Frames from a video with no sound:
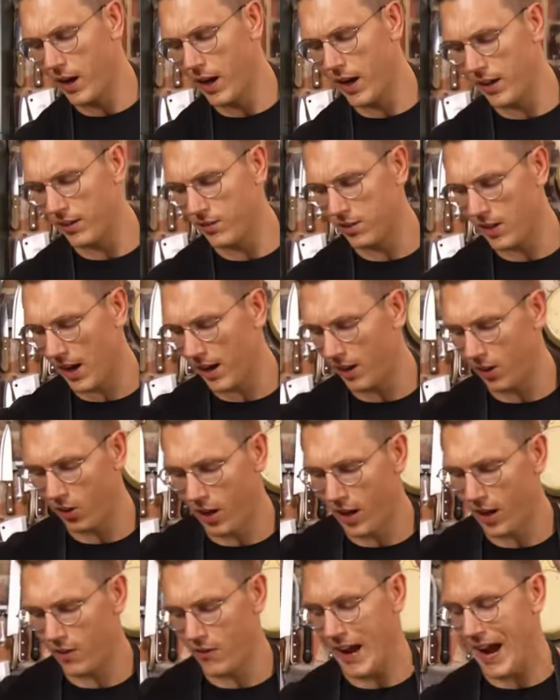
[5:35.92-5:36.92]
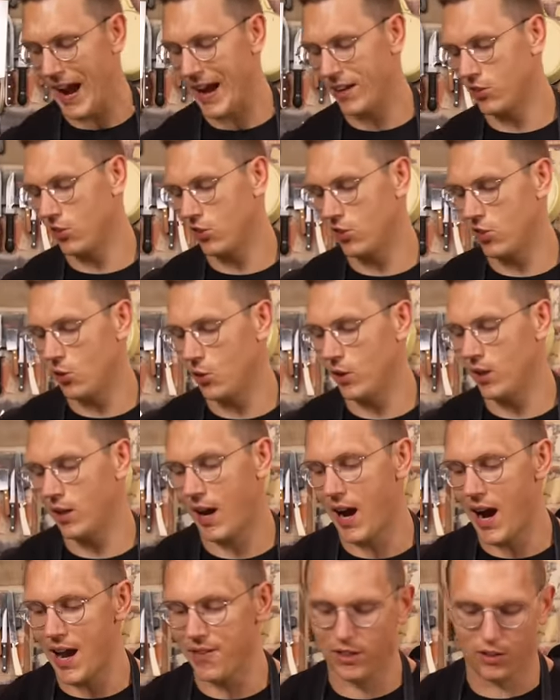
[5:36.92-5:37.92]
it's got a lot of acid to it.
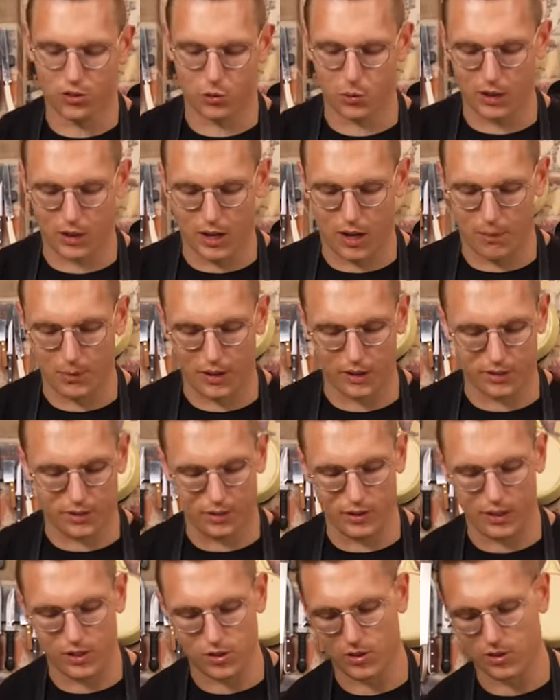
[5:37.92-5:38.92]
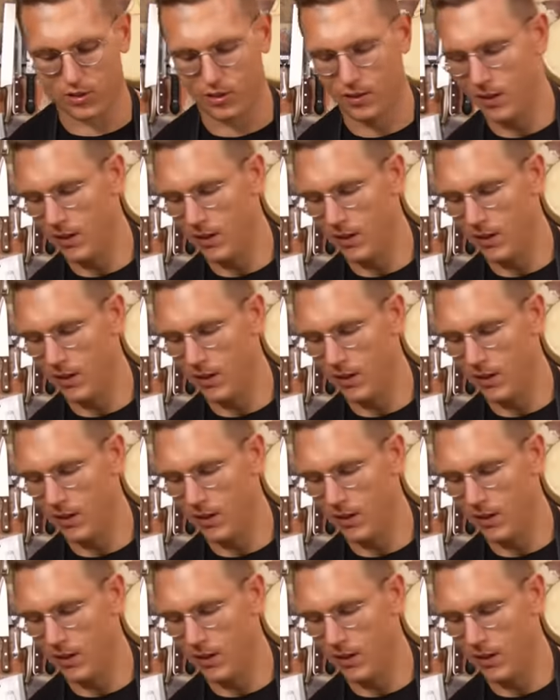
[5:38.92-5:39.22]
I think it's really complex and delicious.